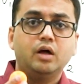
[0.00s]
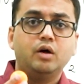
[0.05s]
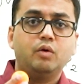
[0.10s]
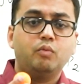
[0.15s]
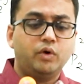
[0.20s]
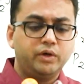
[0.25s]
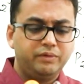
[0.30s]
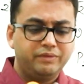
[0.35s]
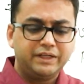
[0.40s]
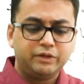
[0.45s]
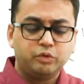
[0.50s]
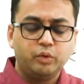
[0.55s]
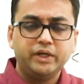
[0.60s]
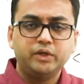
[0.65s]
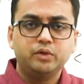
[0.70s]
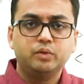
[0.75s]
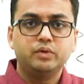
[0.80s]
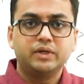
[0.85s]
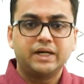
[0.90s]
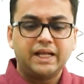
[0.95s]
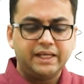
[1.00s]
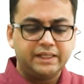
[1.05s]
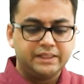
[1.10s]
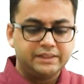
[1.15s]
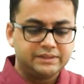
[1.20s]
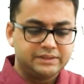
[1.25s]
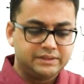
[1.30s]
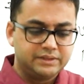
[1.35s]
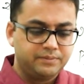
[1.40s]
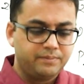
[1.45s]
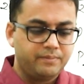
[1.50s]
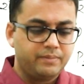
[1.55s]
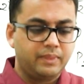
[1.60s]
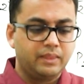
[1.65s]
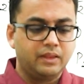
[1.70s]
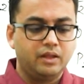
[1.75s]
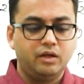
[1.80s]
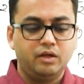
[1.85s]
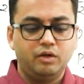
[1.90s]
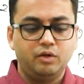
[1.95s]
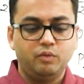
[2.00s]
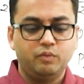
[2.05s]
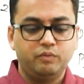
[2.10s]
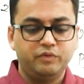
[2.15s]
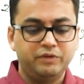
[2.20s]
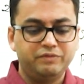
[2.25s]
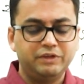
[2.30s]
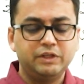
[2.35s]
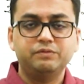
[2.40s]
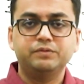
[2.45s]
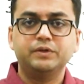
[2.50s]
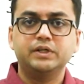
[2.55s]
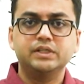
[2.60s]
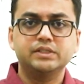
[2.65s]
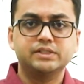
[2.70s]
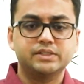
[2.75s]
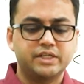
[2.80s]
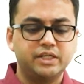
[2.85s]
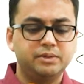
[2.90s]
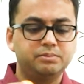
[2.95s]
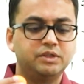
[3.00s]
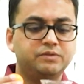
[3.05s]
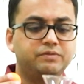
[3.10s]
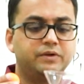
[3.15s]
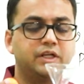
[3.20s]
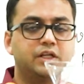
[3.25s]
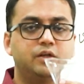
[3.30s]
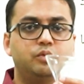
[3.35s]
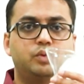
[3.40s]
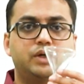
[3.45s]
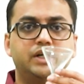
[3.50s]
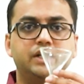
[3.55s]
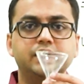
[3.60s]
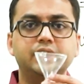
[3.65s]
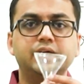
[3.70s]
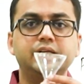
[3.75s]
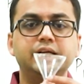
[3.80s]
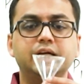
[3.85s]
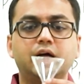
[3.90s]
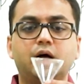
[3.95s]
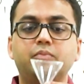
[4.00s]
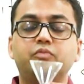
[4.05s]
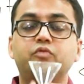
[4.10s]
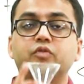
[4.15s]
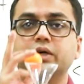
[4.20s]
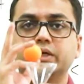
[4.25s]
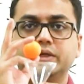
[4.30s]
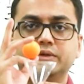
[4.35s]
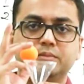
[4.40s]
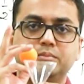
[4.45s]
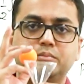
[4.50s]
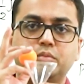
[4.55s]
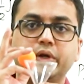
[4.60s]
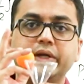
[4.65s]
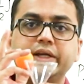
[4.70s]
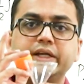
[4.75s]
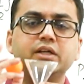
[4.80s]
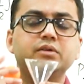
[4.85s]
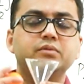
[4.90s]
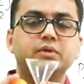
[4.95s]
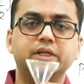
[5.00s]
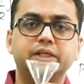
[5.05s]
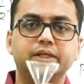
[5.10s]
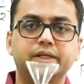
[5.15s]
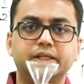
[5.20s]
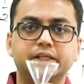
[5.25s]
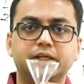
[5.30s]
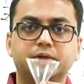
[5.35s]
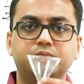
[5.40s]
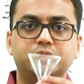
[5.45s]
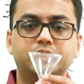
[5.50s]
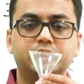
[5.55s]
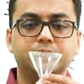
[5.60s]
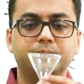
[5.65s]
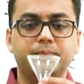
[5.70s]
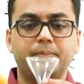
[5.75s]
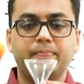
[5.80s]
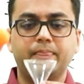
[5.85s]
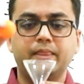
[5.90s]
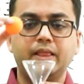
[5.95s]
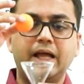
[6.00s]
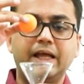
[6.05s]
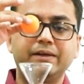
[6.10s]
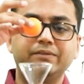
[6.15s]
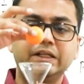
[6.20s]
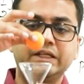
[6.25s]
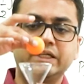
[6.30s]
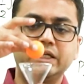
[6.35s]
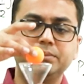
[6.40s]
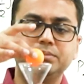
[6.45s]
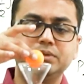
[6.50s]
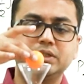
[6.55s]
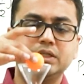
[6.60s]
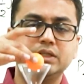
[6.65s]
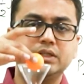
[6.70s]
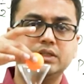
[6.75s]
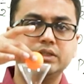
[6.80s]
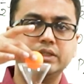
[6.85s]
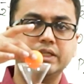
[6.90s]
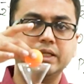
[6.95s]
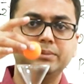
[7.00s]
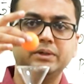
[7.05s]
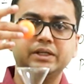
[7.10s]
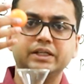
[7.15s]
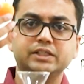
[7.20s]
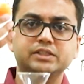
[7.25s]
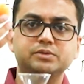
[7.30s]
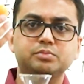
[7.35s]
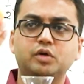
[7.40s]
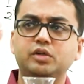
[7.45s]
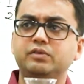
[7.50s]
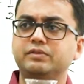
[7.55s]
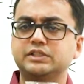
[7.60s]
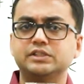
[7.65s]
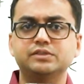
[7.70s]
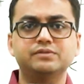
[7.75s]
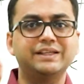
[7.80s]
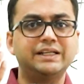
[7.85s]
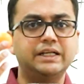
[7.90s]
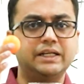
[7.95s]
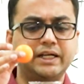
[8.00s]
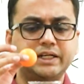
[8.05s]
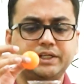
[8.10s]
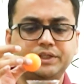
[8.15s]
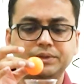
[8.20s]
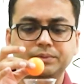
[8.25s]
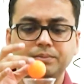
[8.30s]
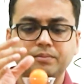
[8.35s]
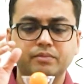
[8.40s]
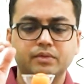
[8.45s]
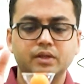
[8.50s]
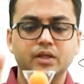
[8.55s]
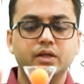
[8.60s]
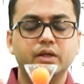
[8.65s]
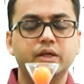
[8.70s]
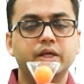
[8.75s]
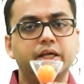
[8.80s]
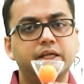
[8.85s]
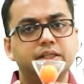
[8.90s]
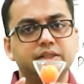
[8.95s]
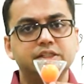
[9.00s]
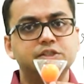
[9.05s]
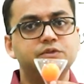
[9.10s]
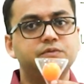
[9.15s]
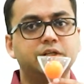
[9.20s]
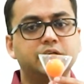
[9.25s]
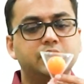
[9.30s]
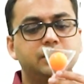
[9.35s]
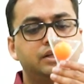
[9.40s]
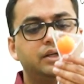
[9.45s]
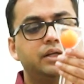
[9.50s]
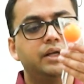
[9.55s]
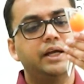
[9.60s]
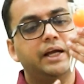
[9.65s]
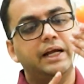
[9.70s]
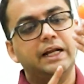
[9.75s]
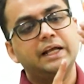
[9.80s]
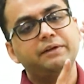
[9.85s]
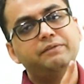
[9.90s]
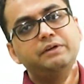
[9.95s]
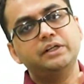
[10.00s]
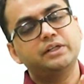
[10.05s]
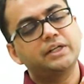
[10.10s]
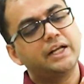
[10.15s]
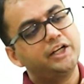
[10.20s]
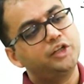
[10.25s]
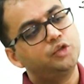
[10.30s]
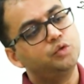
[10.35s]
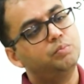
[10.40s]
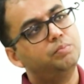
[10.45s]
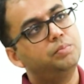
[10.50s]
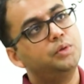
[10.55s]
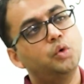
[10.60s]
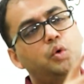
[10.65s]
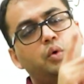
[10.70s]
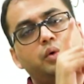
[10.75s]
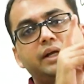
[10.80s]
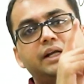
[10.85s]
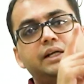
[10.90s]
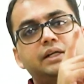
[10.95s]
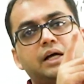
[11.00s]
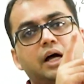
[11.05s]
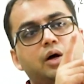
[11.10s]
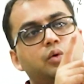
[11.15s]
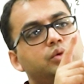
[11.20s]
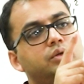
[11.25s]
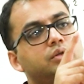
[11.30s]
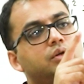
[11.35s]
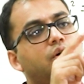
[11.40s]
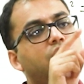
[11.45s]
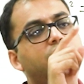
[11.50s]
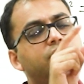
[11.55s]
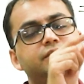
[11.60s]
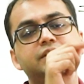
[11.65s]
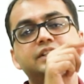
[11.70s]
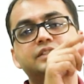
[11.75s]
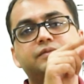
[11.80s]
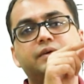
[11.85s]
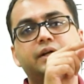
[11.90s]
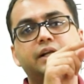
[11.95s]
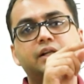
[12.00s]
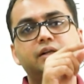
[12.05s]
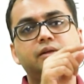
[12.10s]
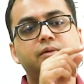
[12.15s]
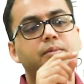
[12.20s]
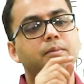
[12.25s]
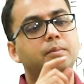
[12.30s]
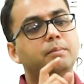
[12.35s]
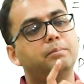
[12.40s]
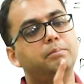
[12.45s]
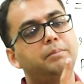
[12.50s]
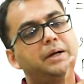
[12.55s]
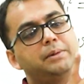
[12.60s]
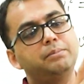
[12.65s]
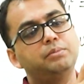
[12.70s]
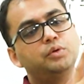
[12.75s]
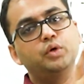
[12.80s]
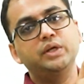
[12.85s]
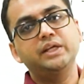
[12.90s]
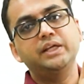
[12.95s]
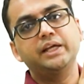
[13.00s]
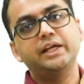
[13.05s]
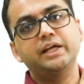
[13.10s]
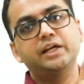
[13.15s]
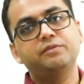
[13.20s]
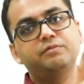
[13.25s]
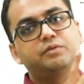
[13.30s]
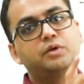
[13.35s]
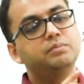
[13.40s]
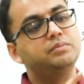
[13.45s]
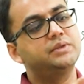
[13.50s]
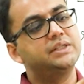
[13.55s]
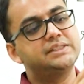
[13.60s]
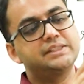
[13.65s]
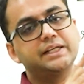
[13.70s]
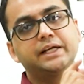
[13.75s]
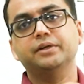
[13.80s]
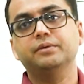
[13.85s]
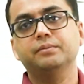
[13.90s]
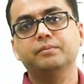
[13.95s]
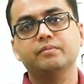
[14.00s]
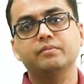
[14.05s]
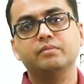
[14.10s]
What we are going to try is, we will first keep the funnel vertically upward, pointing vertically upward. I will keep the table tennis ball, which is very light, in this funnel, and I will try to blow it out of this funnel by blowing air from this end.